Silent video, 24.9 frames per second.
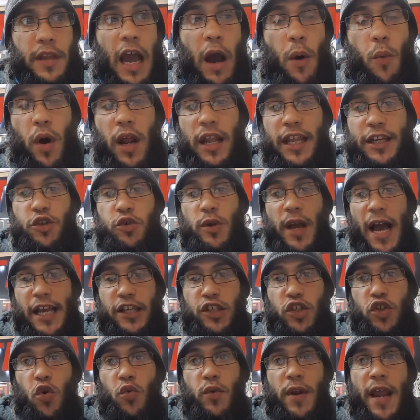I want to let you
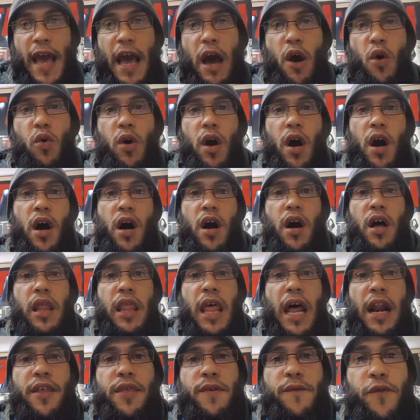guys know now, a
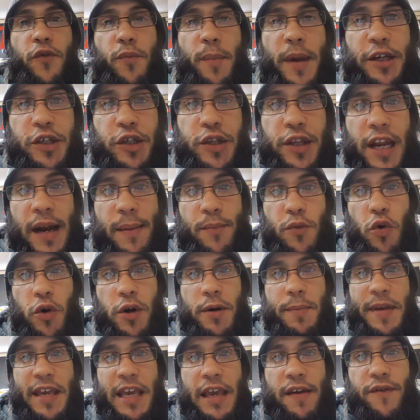lot of the information that I'm
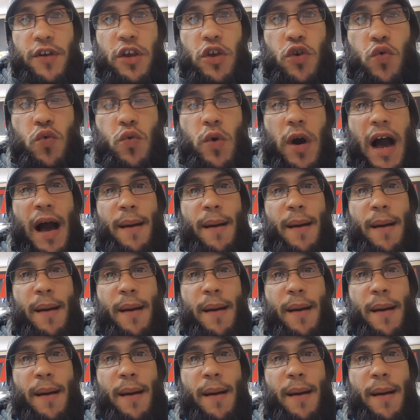going to be giving you,